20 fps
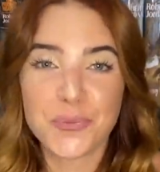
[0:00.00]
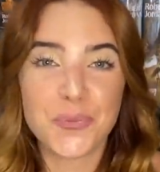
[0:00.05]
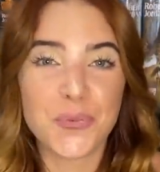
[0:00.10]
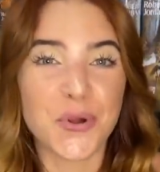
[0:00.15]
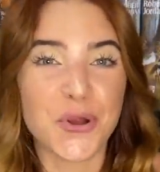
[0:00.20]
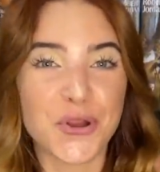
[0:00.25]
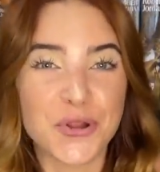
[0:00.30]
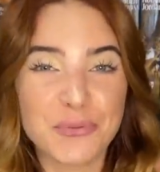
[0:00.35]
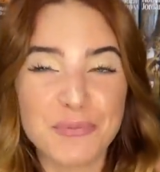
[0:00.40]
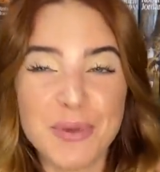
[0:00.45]

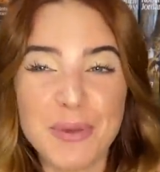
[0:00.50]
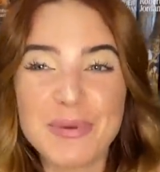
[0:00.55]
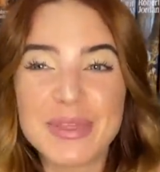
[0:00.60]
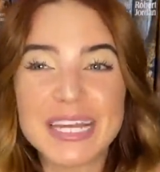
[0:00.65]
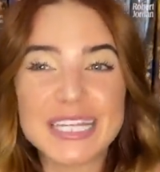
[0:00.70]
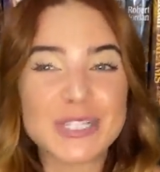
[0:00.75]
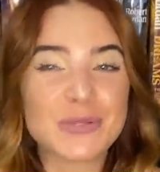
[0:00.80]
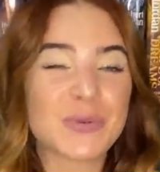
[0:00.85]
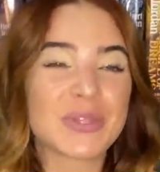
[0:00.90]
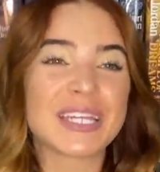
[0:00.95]
word. Maybe
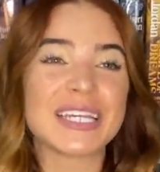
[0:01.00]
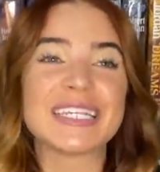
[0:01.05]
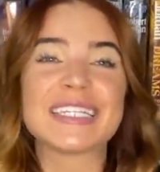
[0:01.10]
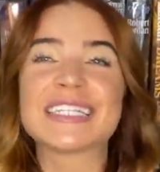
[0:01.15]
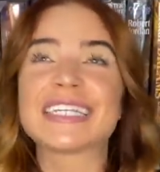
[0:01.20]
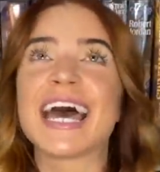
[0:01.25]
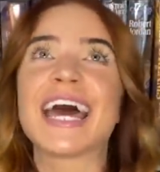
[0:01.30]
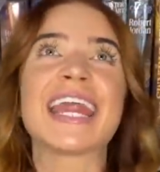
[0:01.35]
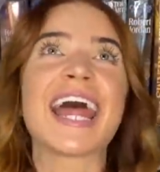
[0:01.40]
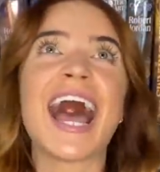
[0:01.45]
that's what they
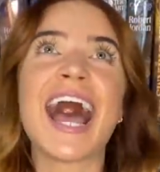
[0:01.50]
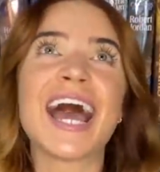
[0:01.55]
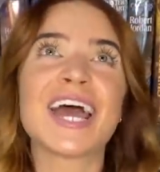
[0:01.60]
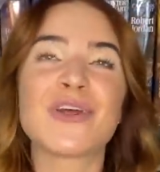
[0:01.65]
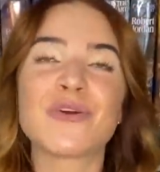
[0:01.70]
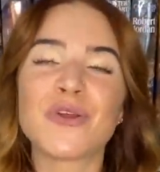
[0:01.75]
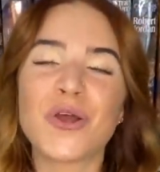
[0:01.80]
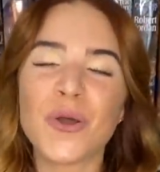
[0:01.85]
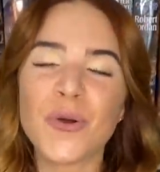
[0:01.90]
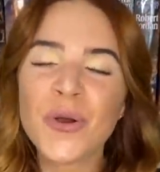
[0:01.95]
said. I
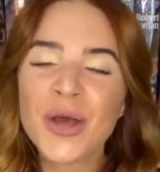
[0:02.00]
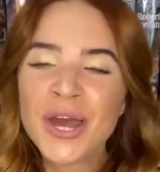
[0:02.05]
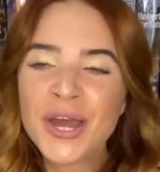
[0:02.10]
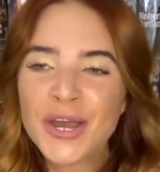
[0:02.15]
don't know.